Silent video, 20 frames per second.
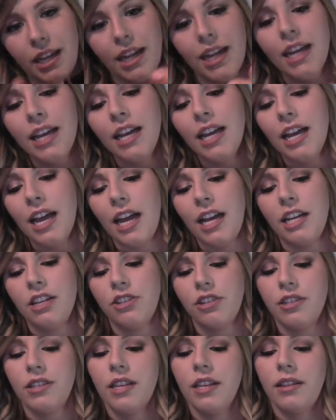it, and
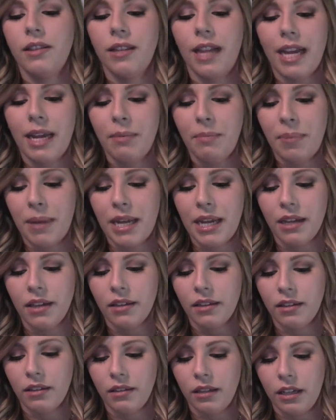it's just a light
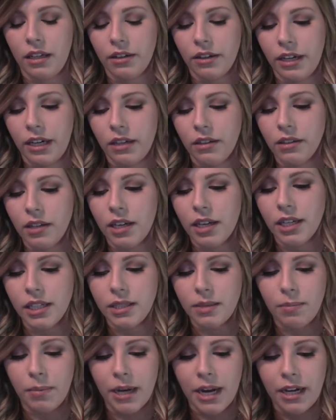pink glittery
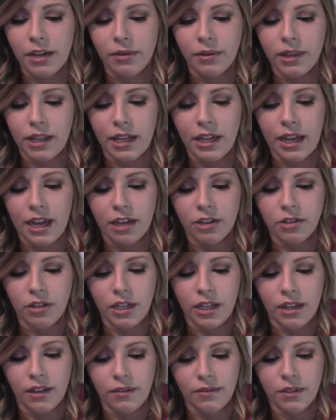gloss, but I don't think it
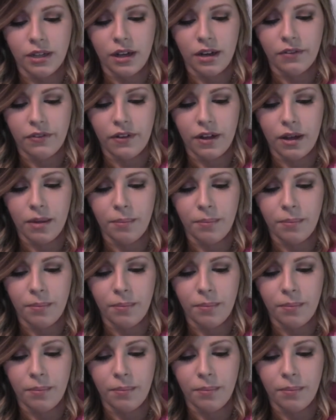actually gives off